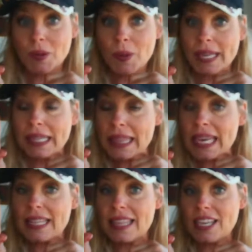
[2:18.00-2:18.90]
quick
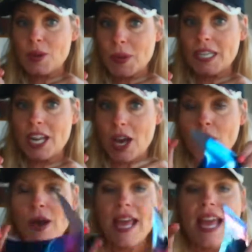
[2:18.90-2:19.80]
thing that you would
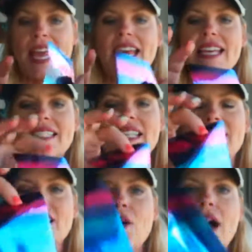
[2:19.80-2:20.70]
know is,
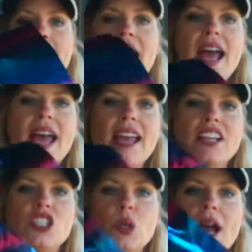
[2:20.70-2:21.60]
so
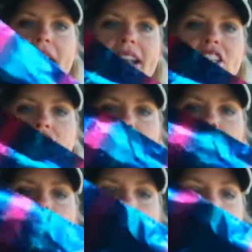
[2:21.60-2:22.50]
I tried
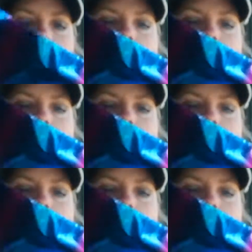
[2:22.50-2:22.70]
to